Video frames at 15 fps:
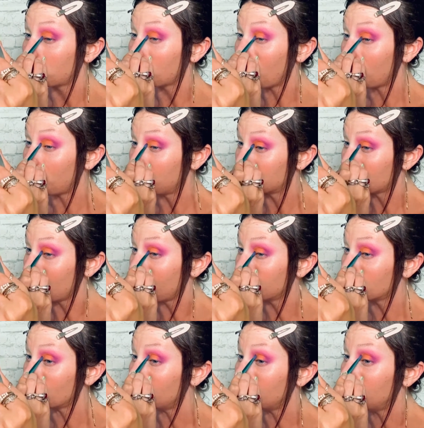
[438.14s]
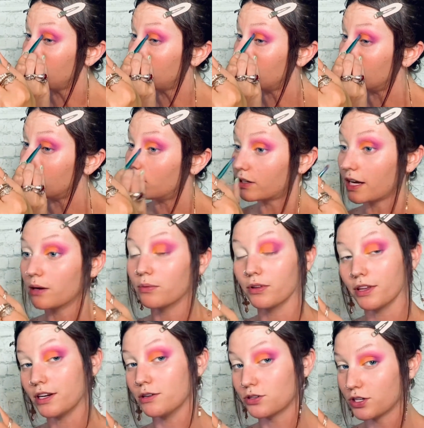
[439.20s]
at this time, so I need it. Okay, well,
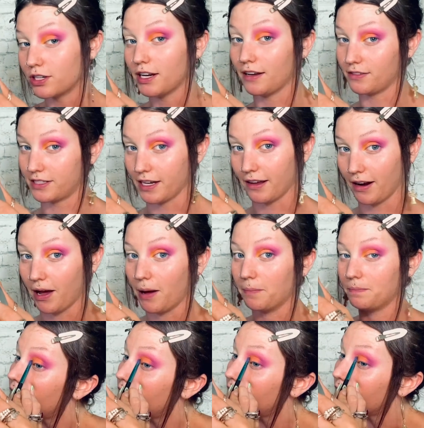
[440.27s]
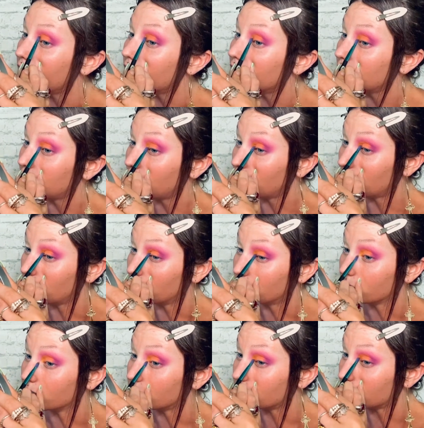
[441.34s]
then you shouldn't have stayed up. And it
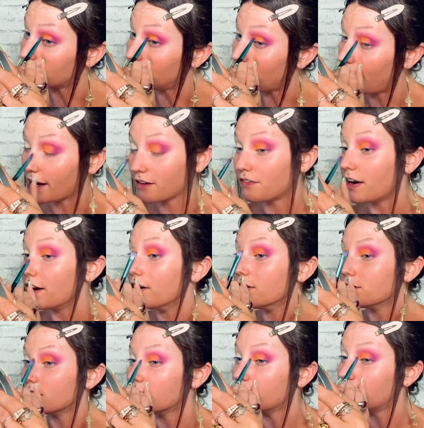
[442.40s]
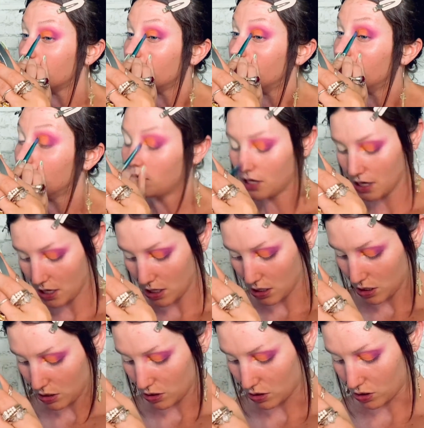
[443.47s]
usually just backfires if you
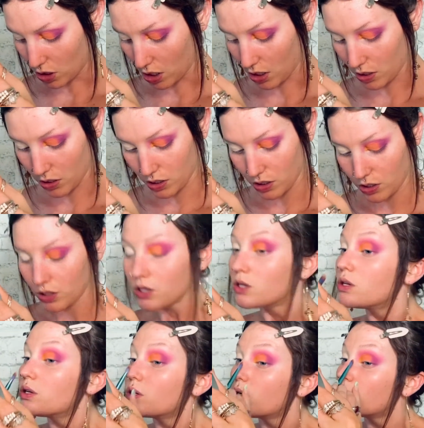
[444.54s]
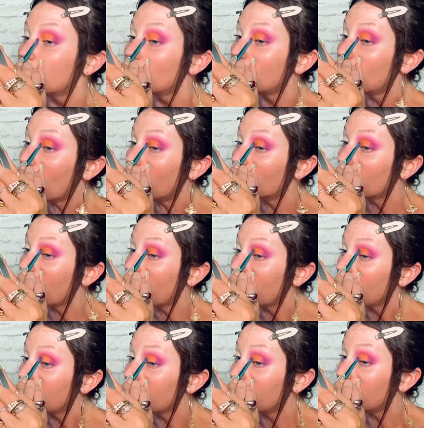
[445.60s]
start one
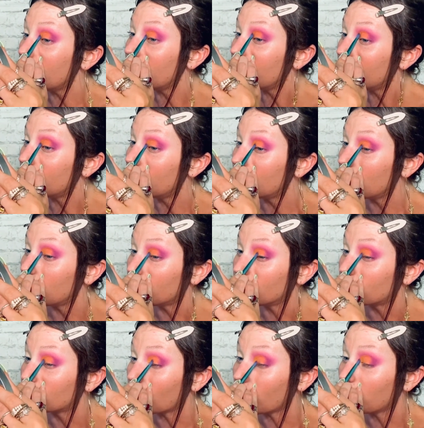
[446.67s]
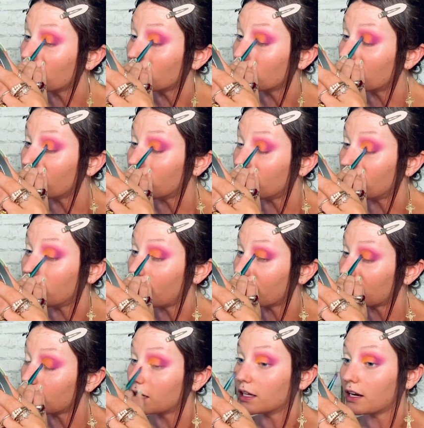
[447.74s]
way, and if you start with not
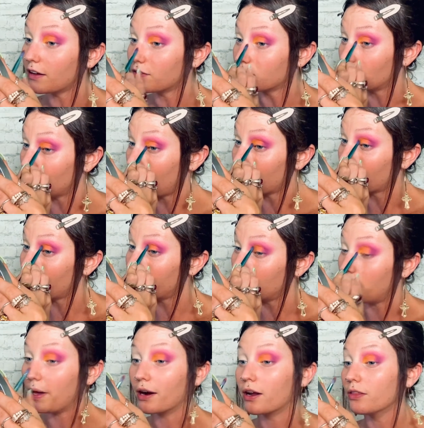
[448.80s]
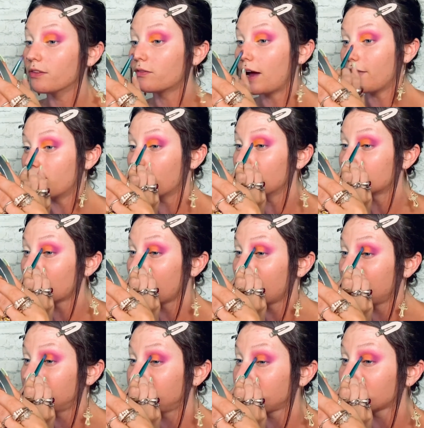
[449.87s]
getting enough or not going to bed at the right
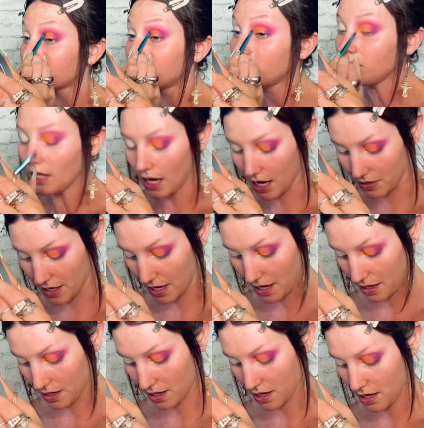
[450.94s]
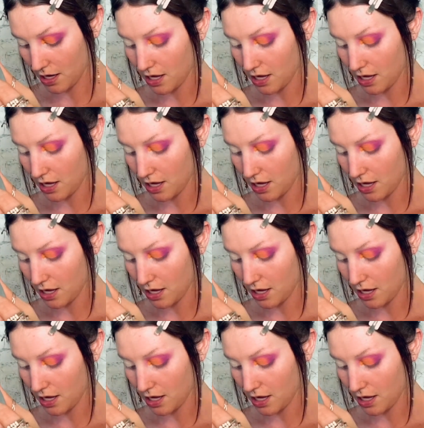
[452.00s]
time, and then